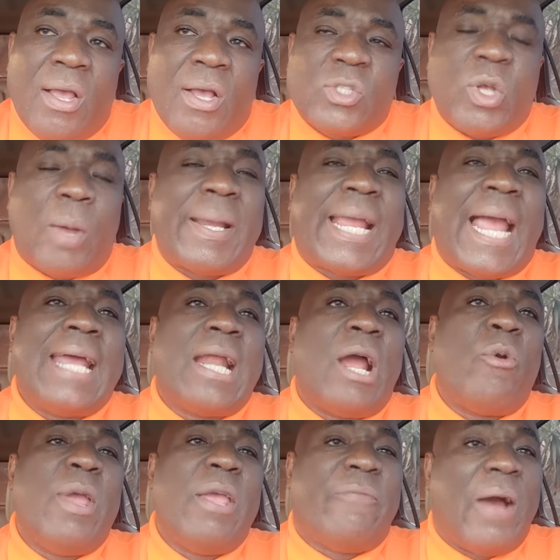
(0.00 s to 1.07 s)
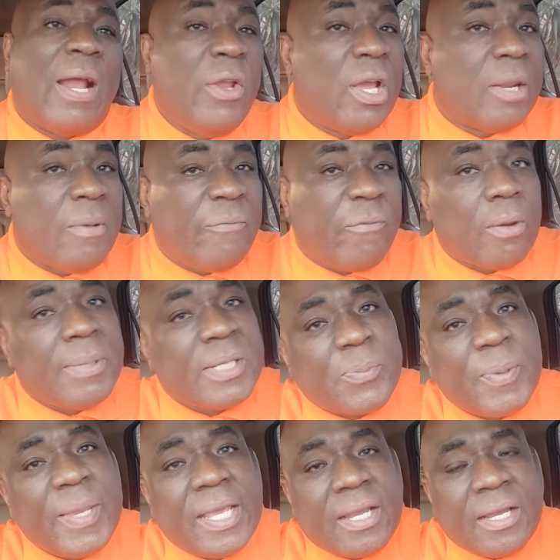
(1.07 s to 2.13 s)
So me kind of reevaluate before me
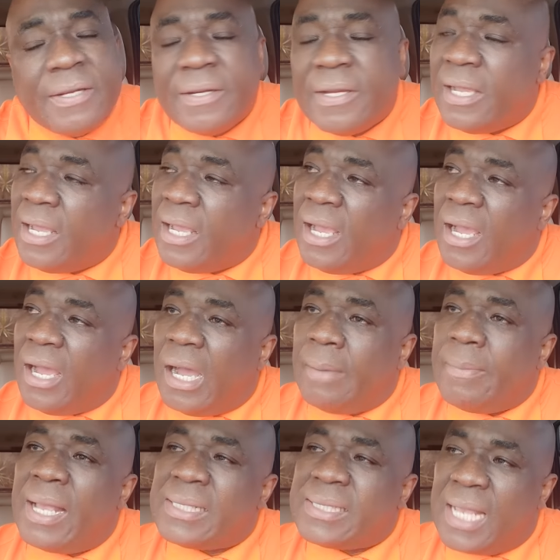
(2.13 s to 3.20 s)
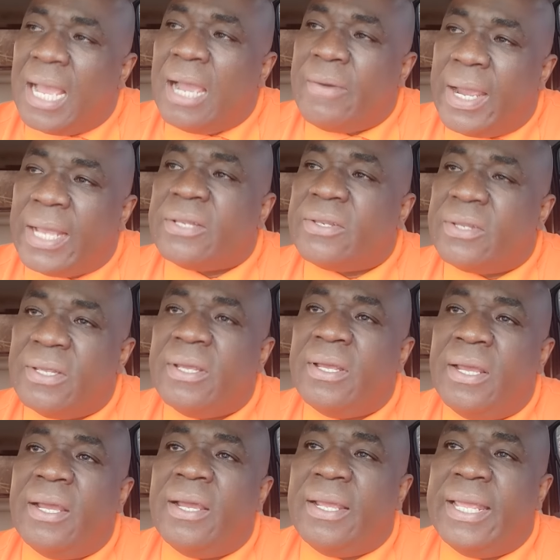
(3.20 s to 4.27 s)
speak. And me I say, all right,
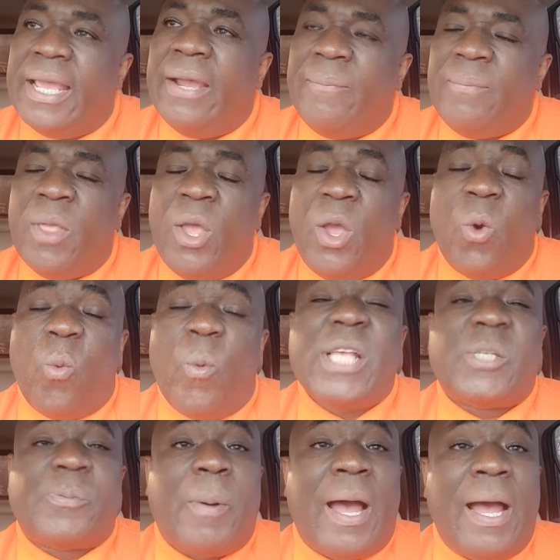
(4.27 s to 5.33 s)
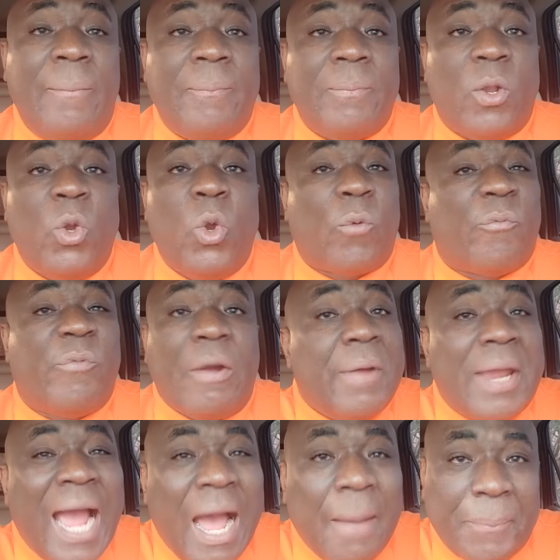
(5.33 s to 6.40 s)
yeah, Whisper look
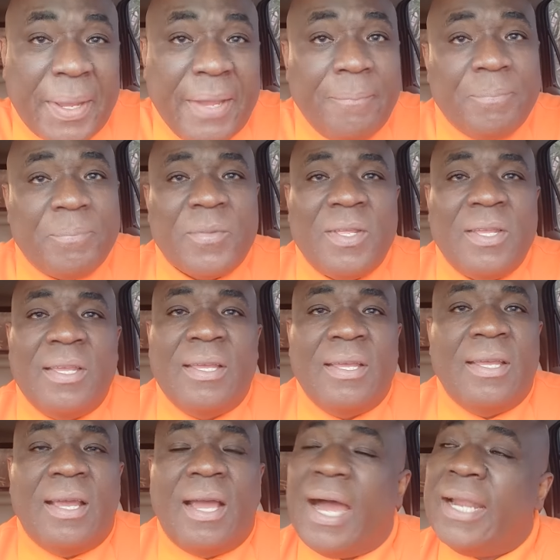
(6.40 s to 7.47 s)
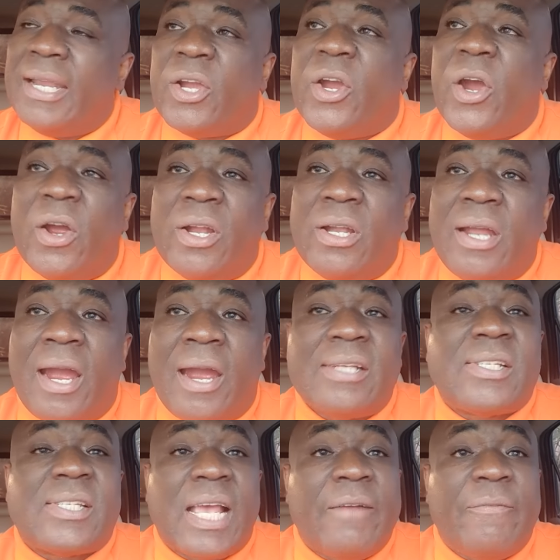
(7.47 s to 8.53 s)
very happy. And the girl
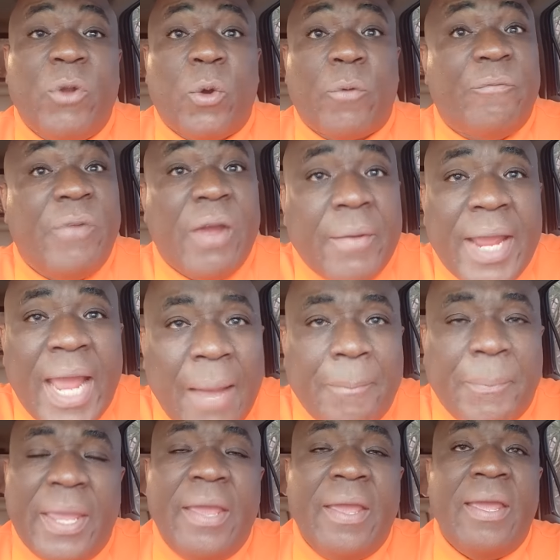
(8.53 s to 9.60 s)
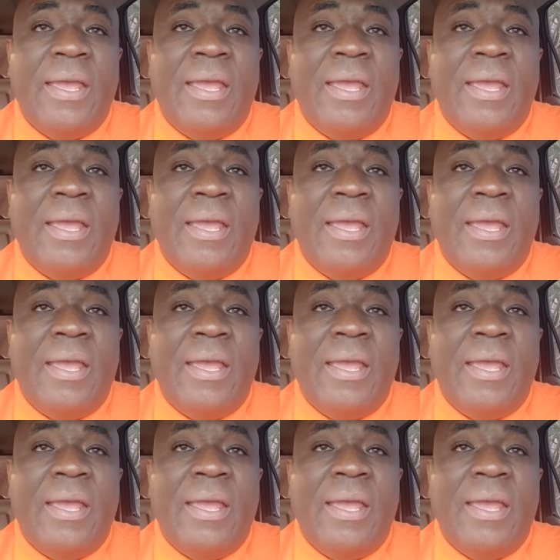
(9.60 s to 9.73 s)
herself look very happy.